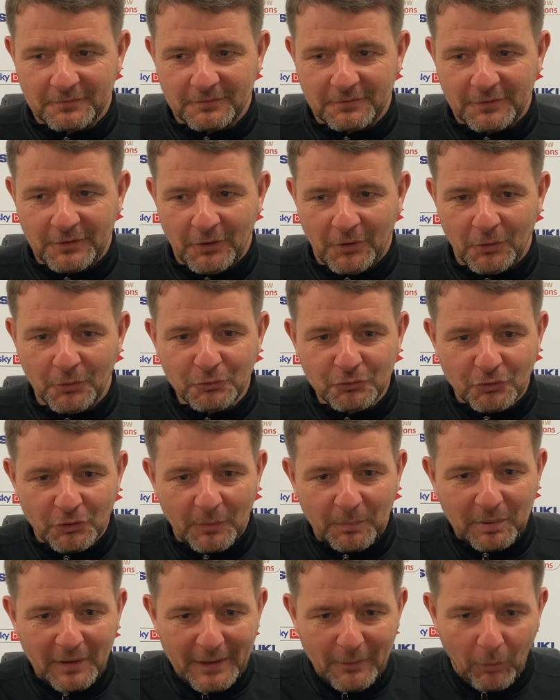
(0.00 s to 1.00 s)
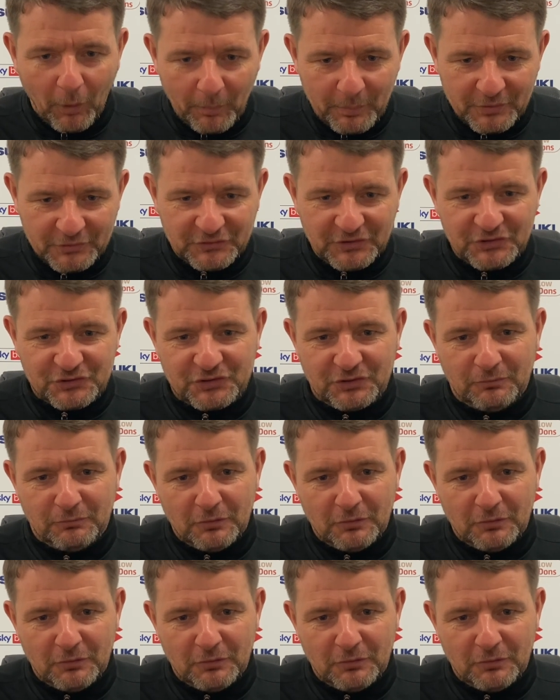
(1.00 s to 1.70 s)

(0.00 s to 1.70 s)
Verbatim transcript: you know, who's going to play what position.